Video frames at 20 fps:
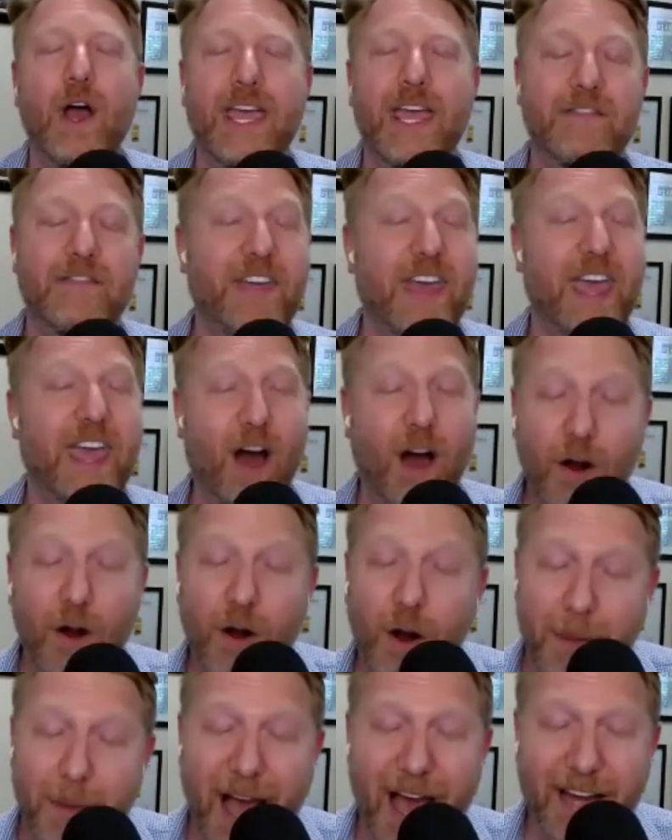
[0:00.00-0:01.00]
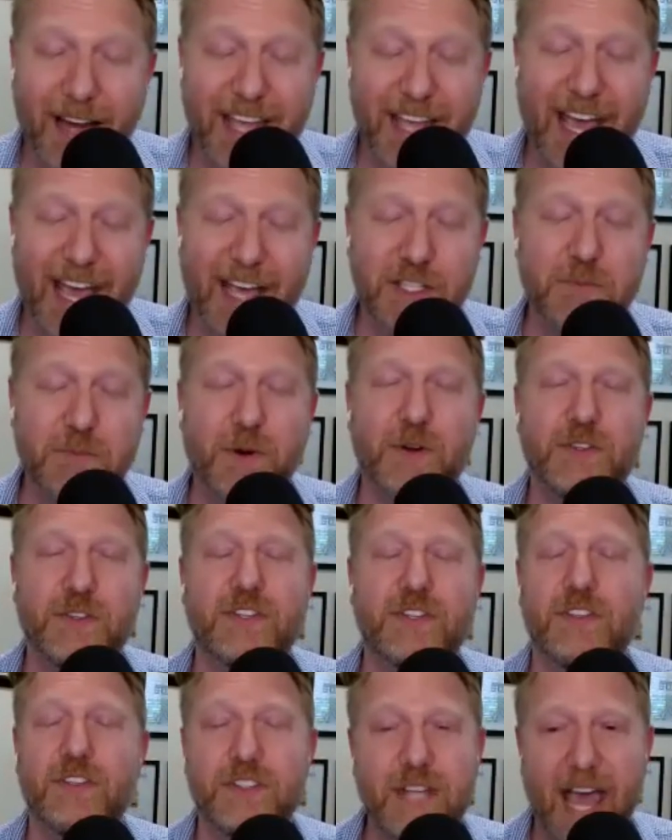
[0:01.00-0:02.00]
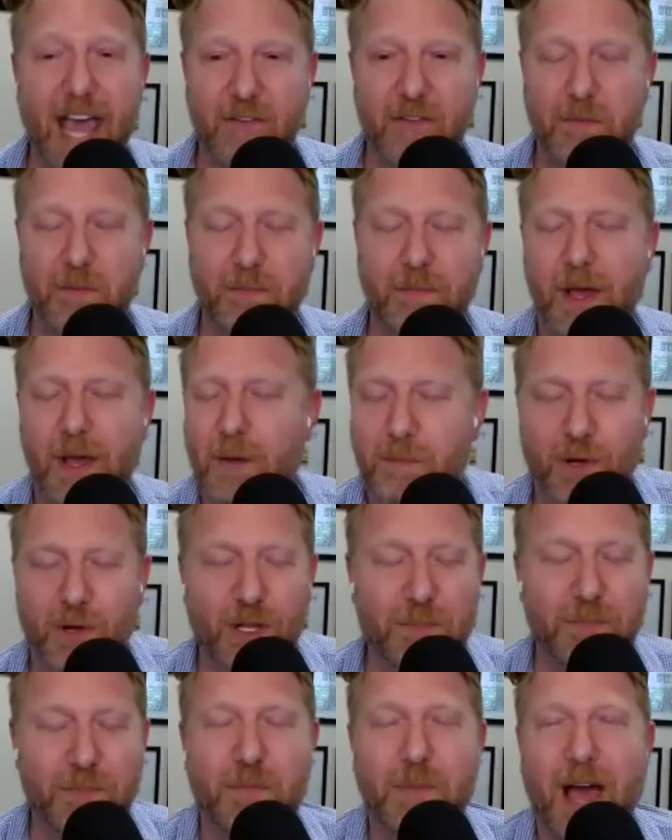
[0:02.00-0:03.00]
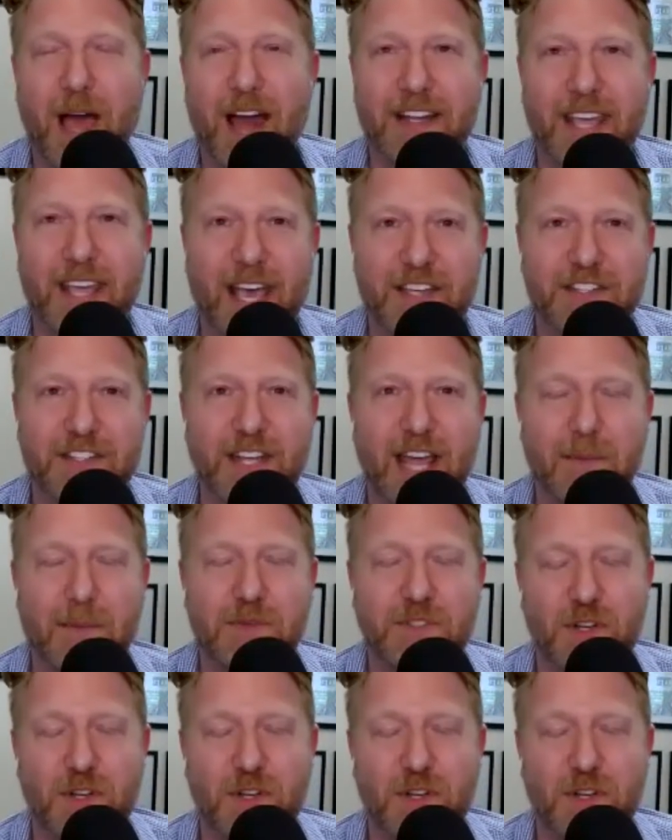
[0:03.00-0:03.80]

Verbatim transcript: If they are a podcast person, just have them pull up their podcast app,